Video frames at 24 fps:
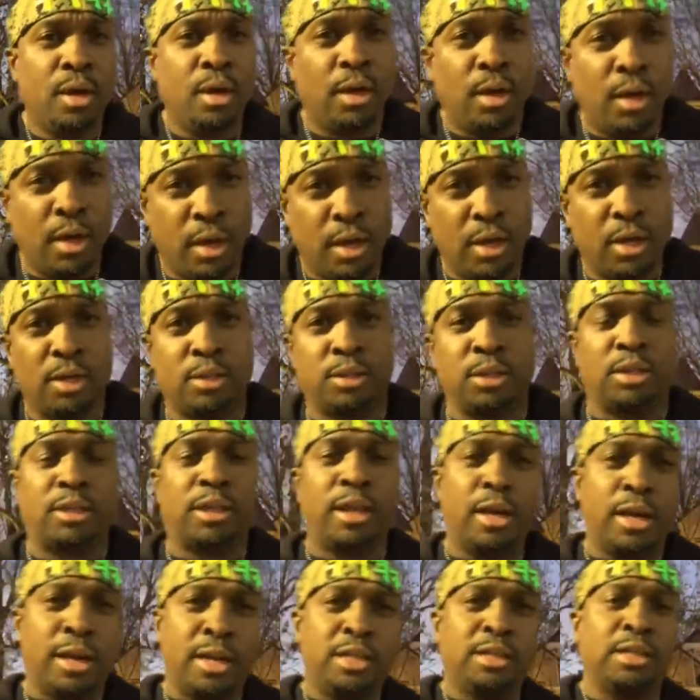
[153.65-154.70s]
is to
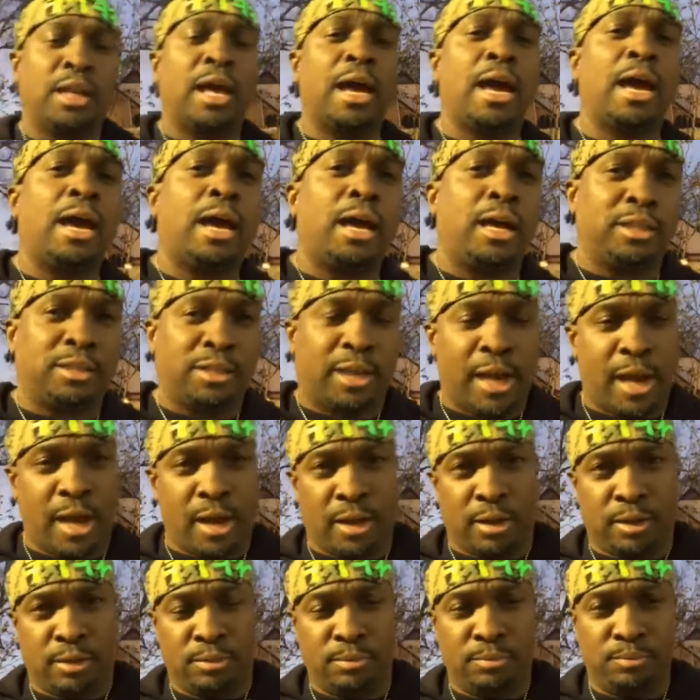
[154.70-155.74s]
tear these lies
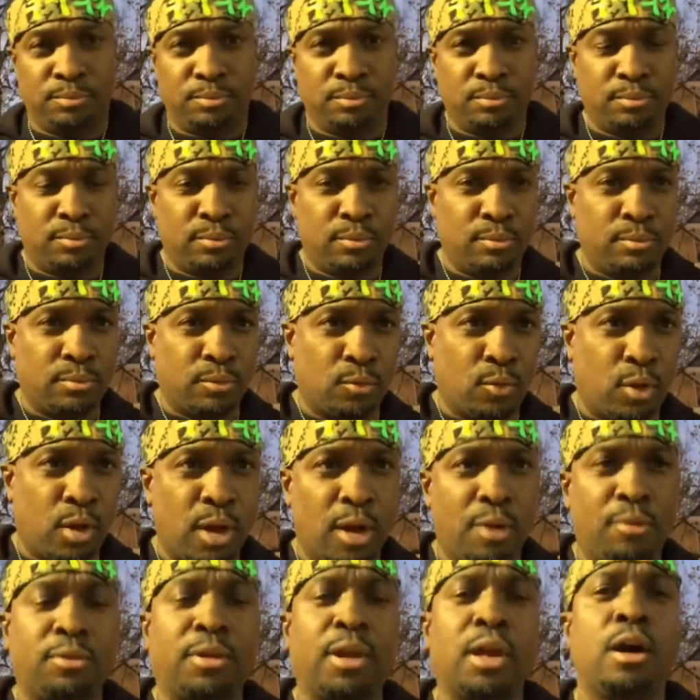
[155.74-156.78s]
down
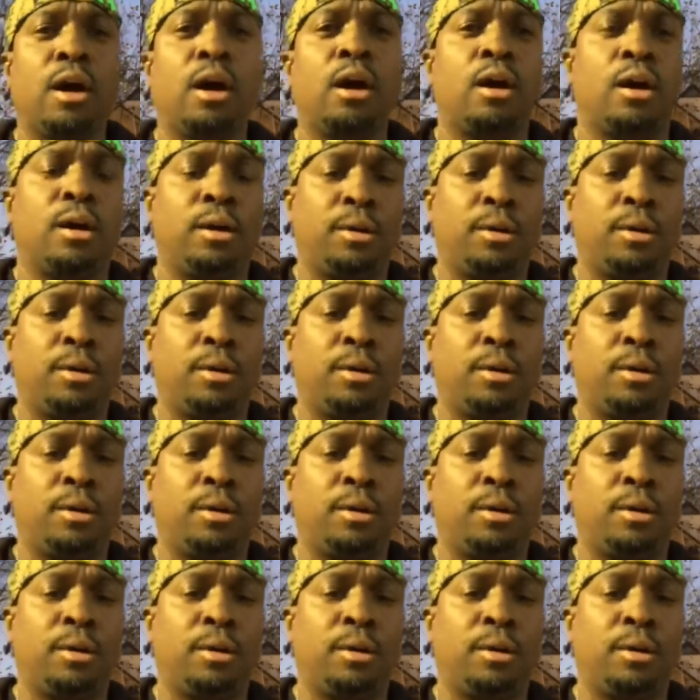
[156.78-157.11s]
wherever they are.